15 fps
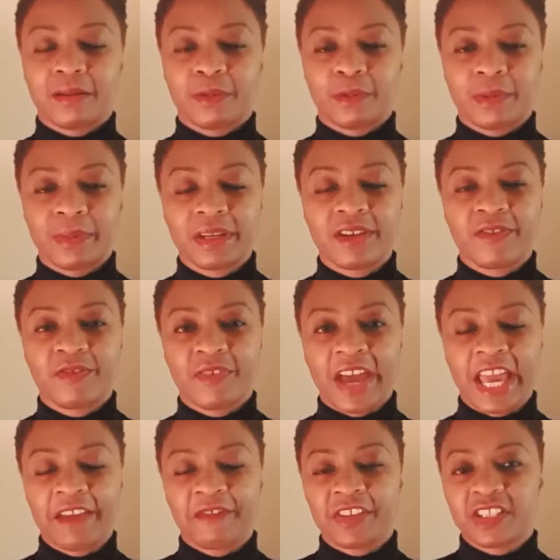woman of
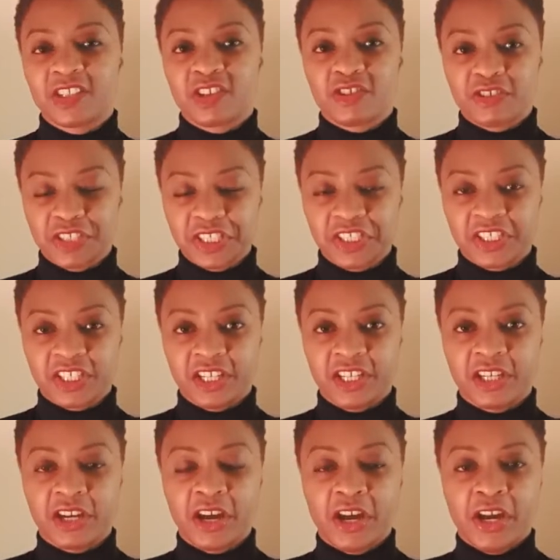faith, as a Christian,